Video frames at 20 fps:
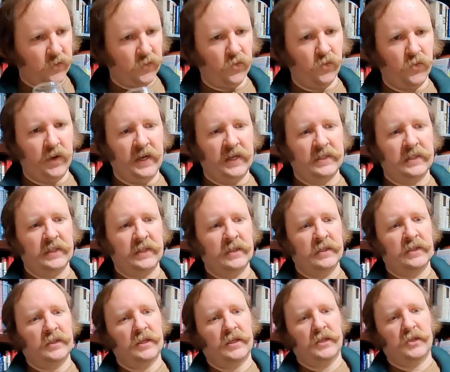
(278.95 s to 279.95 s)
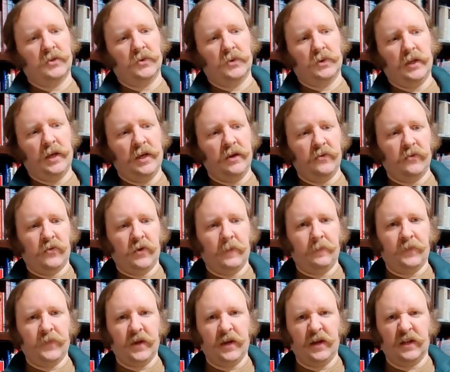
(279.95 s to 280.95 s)
raisins. So a lot of
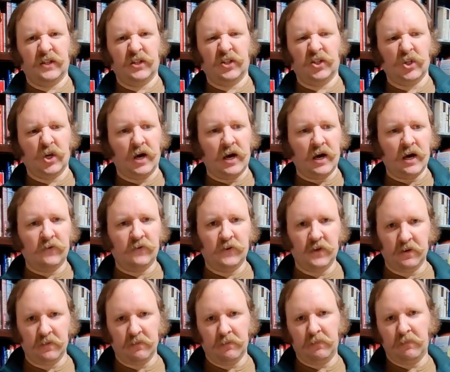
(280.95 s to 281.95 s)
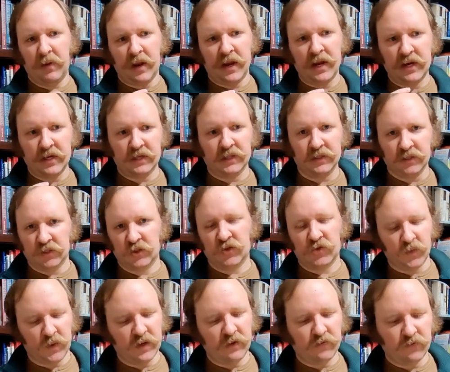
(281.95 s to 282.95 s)
kind of soft and baked and
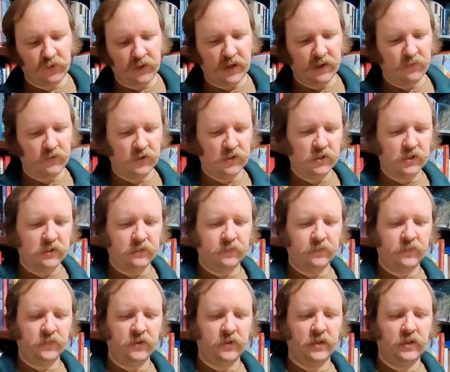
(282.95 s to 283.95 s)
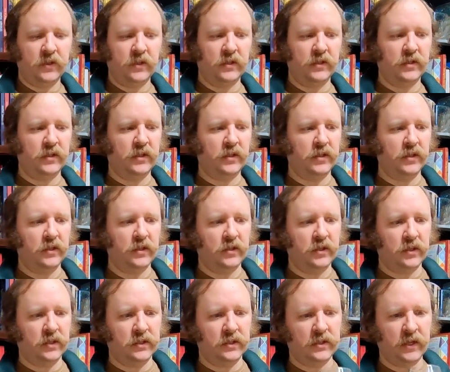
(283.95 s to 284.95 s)
sweet flavors to the to the
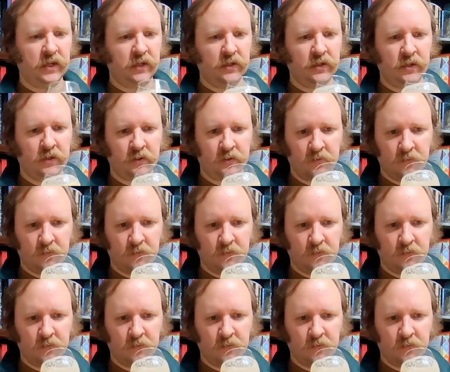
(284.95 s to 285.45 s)
to the scent.